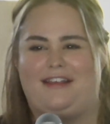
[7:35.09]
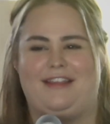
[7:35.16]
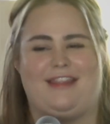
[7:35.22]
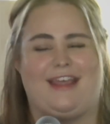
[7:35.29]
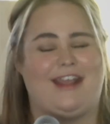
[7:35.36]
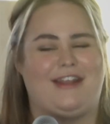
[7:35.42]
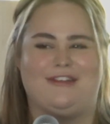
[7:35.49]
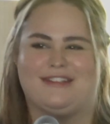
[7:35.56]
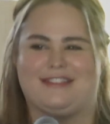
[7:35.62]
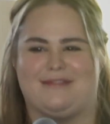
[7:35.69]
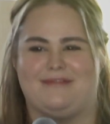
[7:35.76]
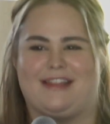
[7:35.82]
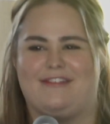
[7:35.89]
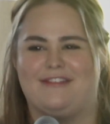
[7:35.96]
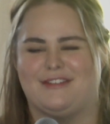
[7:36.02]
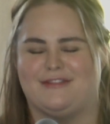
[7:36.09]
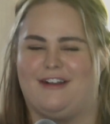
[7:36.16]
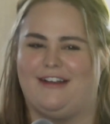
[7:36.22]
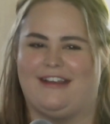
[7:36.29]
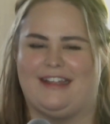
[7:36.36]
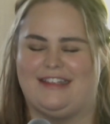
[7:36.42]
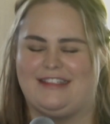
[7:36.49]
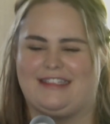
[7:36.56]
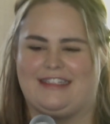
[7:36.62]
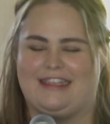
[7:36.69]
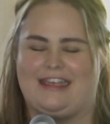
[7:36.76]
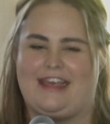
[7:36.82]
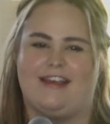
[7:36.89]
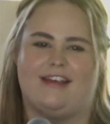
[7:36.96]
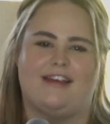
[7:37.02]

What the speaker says: They knew something was wrong instantly.